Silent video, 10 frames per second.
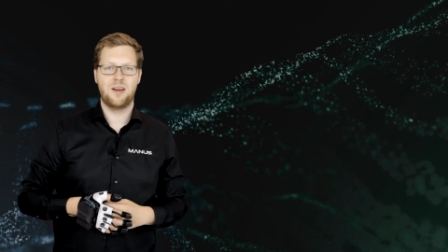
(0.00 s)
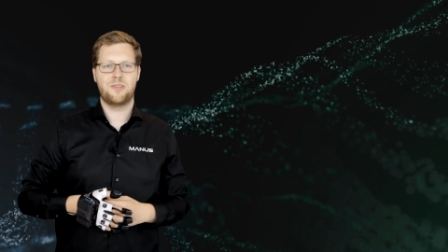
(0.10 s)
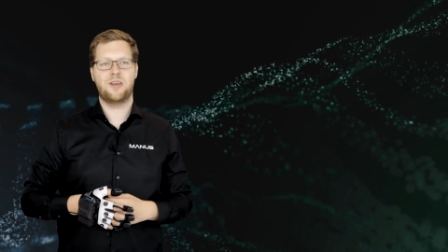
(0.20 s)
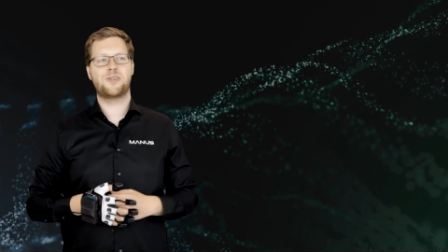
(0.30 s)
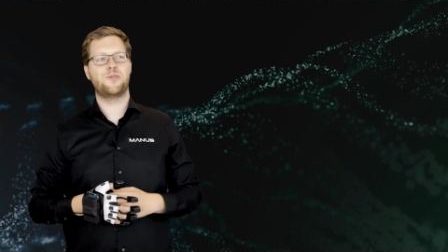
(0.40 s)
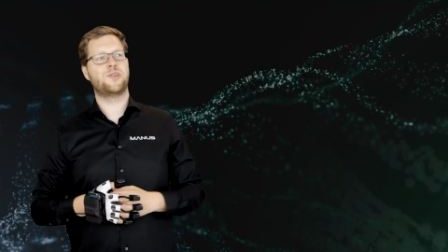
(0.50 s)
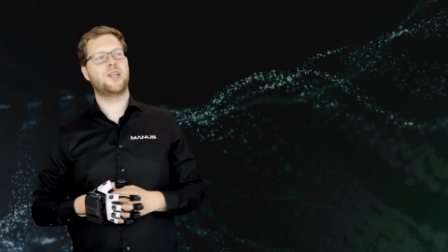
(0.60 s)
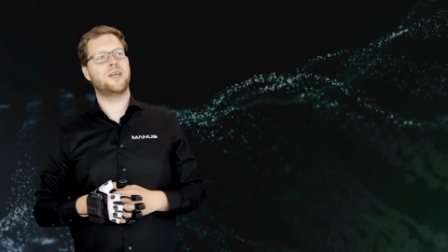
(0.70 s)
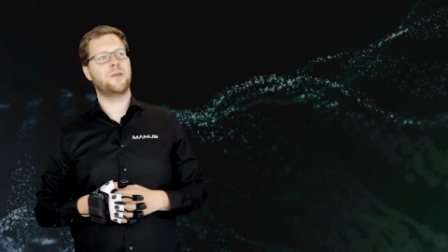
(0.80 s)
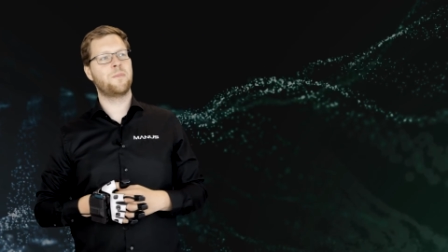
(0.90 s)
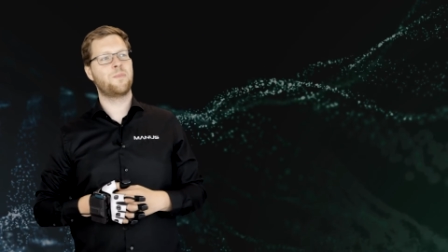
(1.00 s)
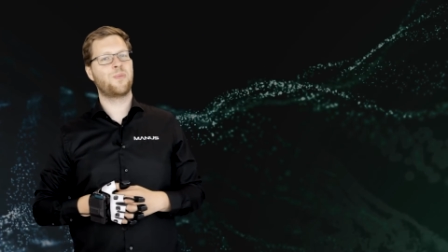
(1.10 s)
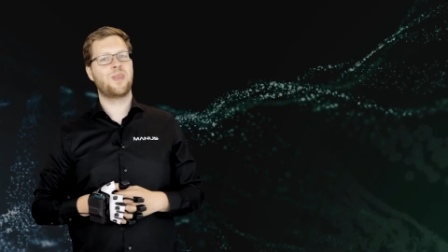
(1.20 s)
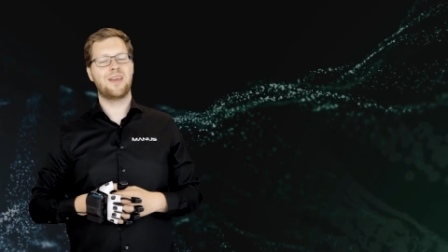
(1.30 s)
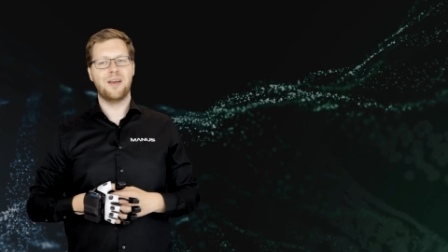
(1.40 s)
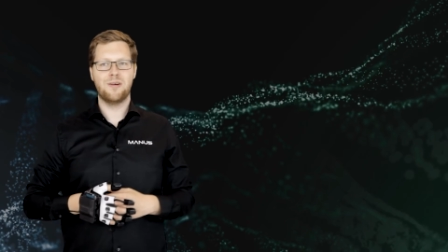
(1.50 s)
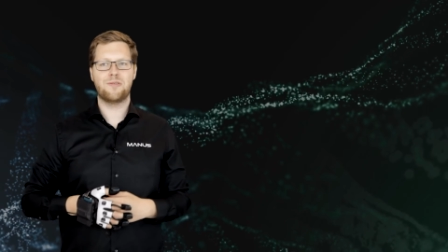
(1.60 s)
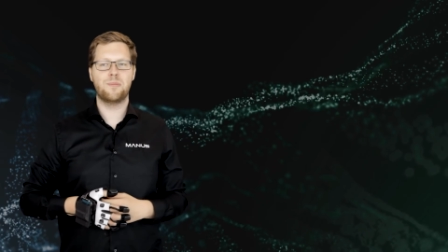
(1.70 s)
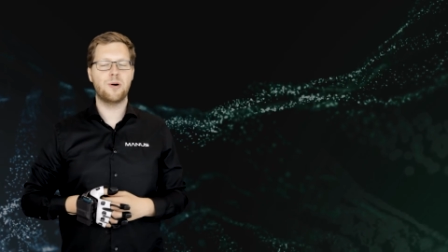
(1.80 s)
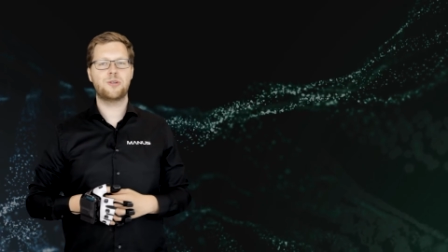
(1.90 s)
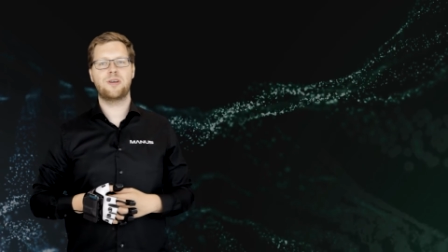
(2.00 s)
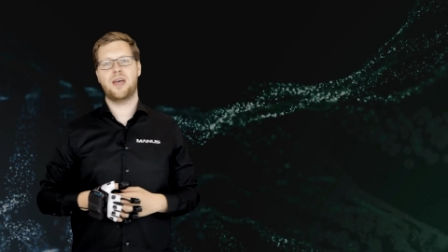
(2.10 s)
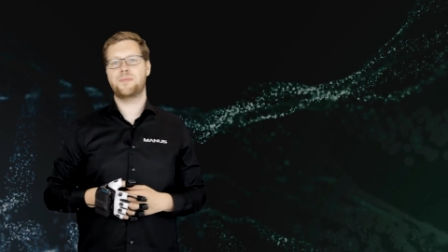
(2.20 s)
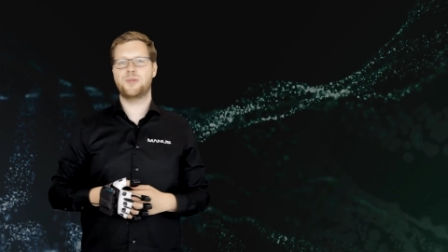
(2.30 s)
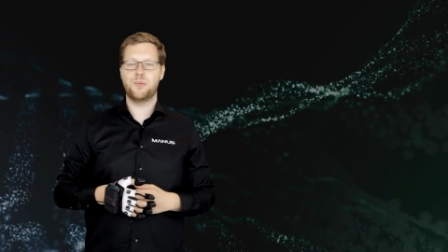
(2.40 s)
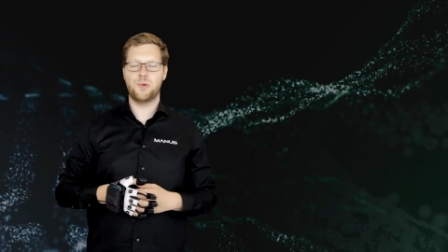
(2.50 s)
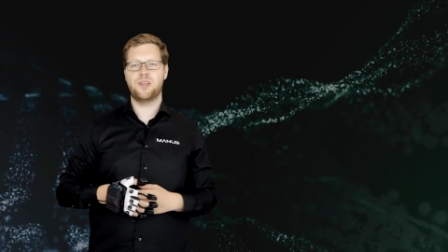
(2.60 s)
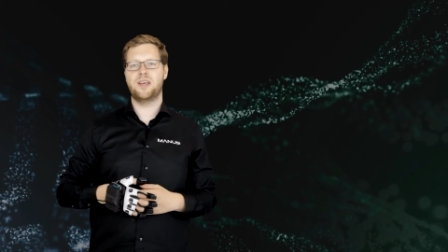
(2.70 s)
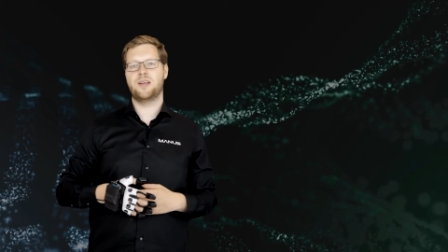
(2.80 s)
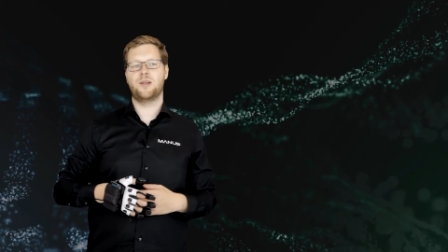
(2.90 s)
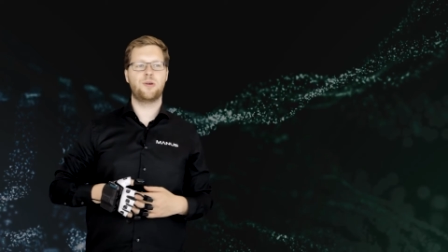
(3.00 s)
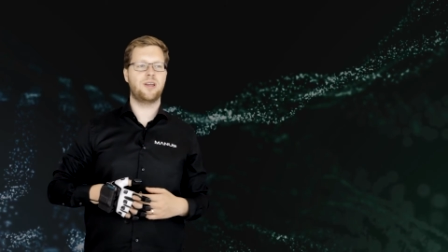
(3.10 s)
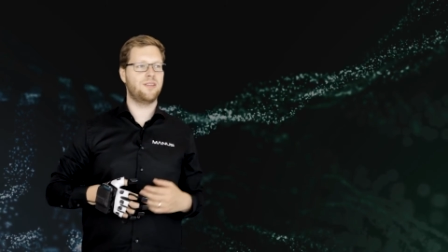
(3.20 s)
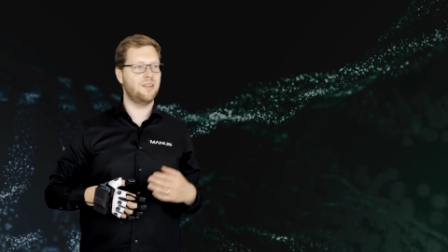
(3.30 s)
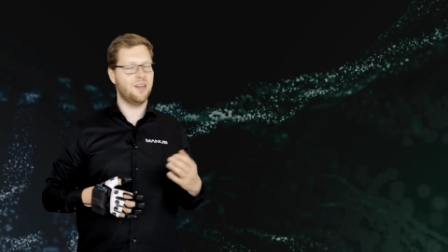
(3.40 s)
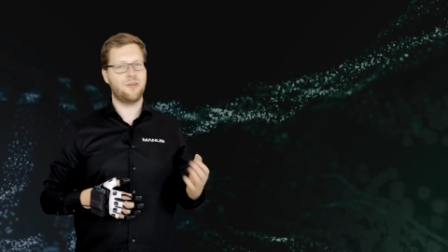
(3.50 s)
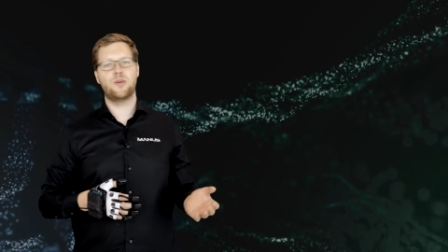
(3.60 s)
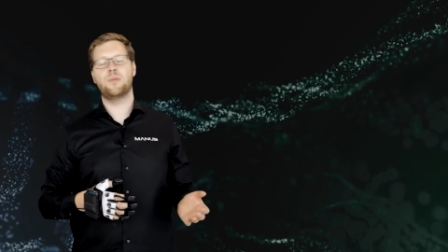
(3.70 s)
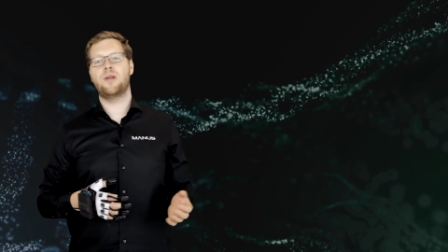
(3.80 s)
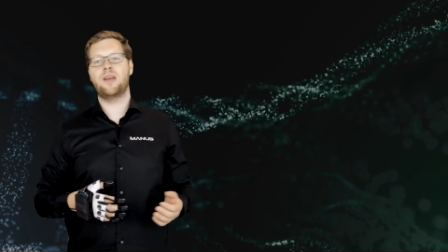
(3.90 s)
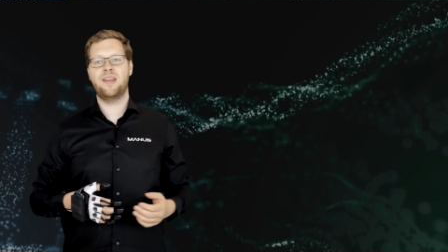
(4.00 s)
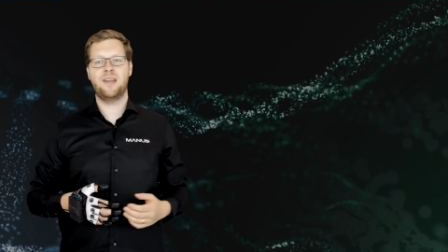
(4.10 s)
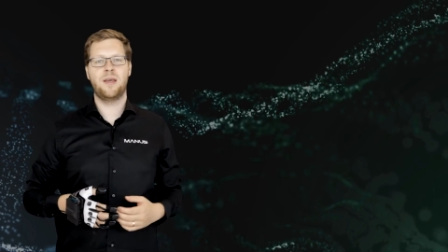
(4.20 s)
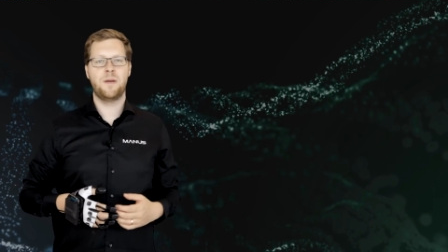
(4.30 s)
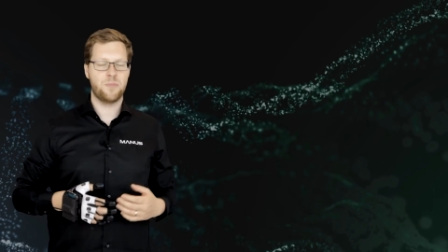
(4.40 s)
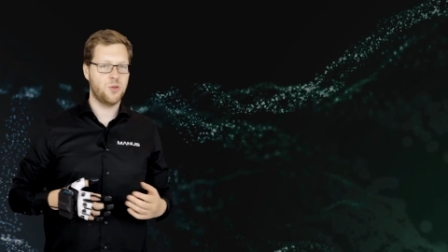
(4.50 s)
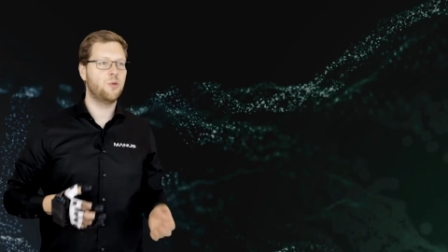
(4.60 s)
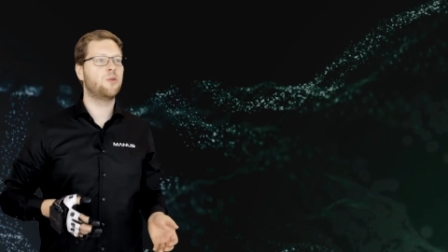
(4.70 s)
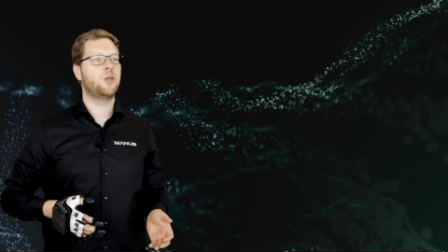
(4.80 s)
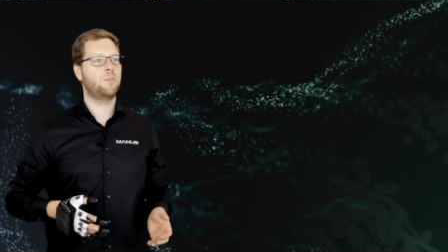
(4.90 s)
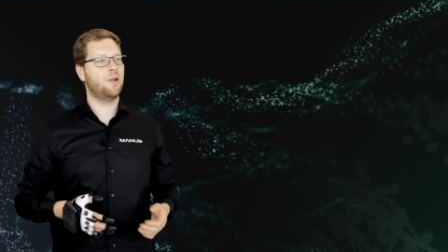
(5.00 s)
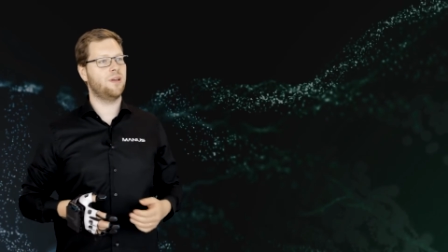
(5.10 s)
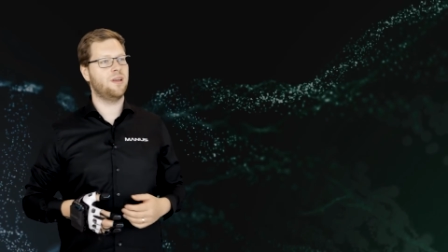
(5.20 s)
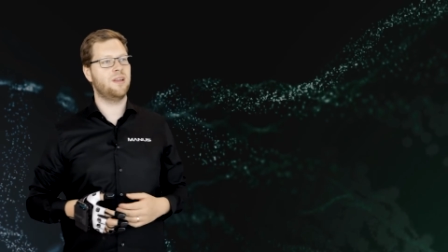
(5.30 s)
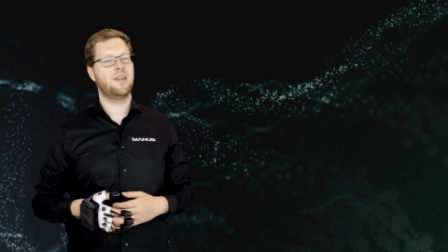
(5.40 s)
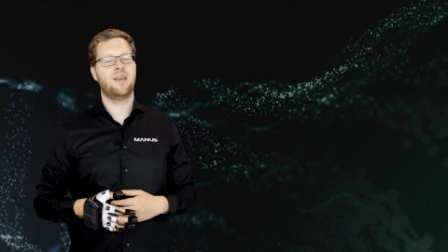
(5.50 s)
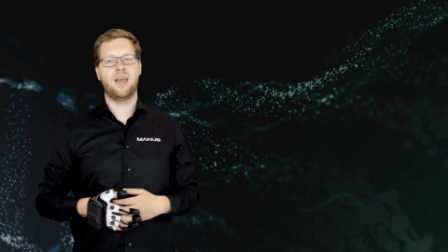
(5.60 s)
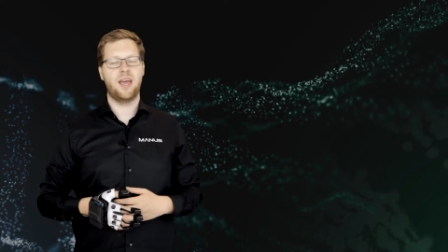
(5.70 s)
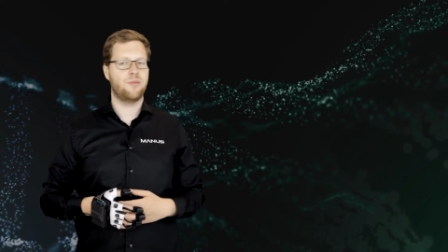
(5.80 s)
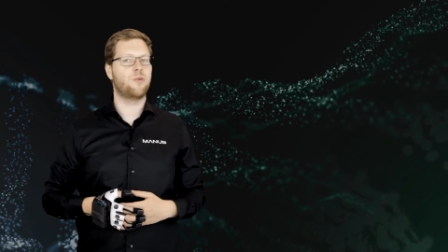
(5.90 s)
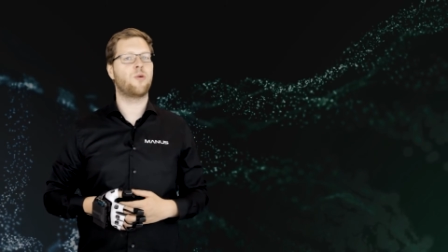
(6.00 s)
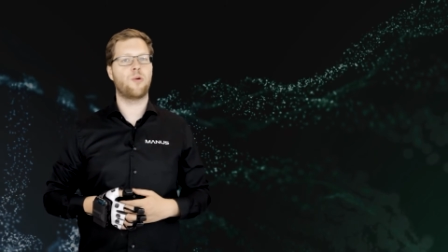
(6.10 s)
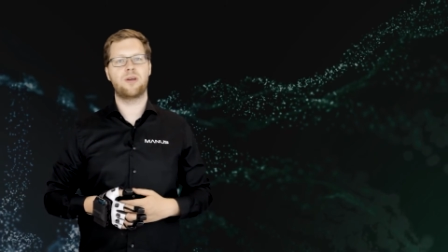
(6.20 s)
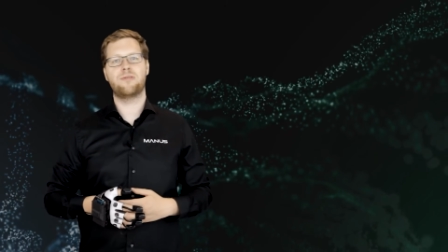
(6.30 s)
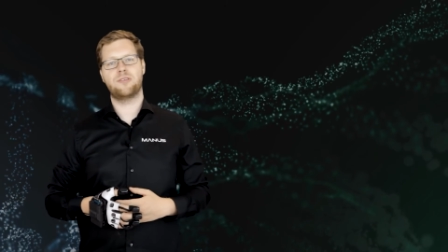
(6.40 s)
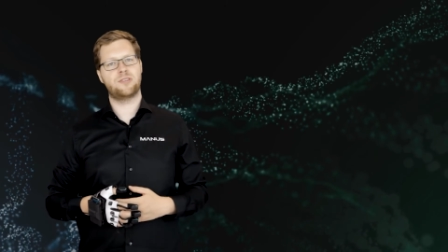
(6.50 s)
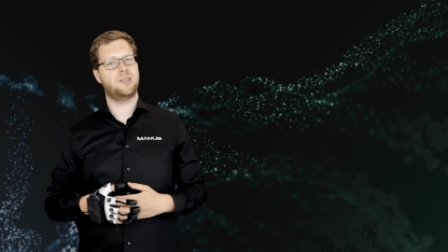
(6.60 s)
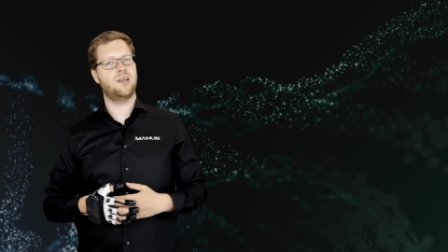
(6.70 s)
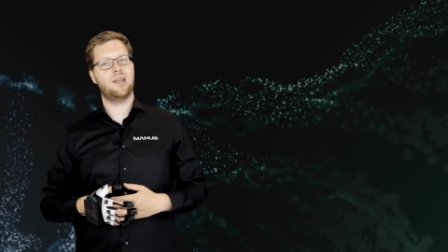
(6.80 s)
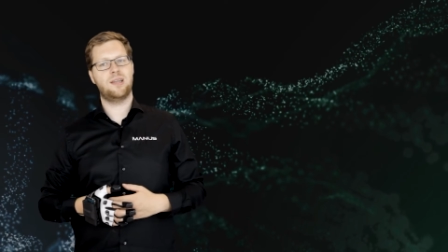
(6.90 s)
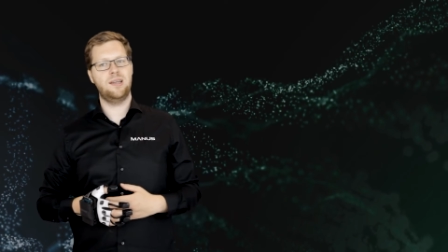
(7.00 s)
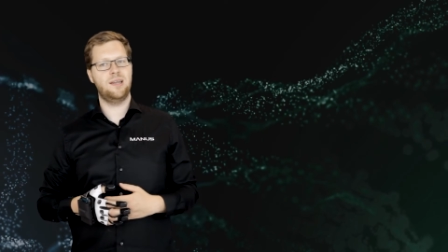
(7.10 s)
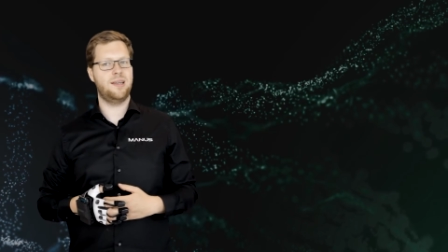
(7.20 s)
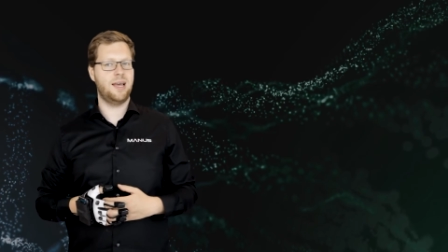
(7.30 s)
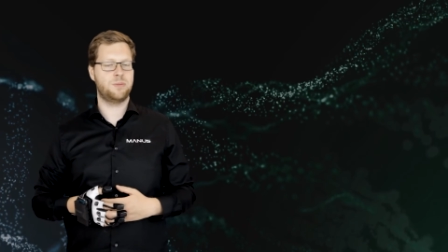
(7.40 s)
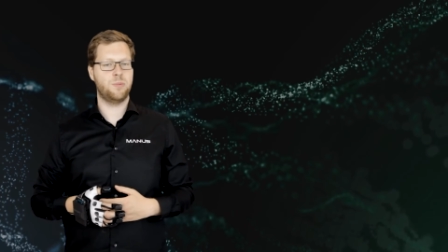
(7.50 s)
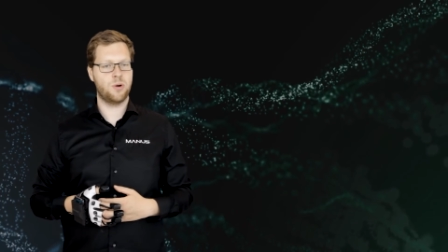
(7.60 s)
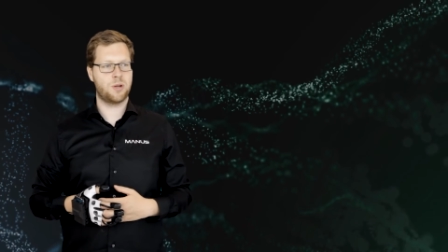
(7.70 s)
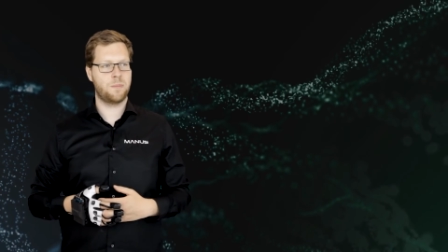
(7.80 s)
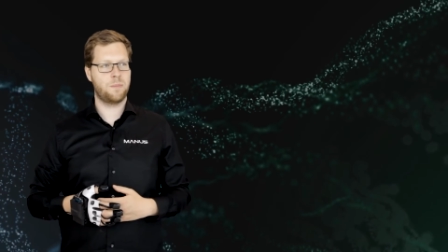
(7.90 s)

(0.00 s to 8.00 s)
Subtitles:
Thanks, Richanel. For motion capture, we'll take a look at the Unreal plugin, the Unity plugin, and recording functionality in the dashboard.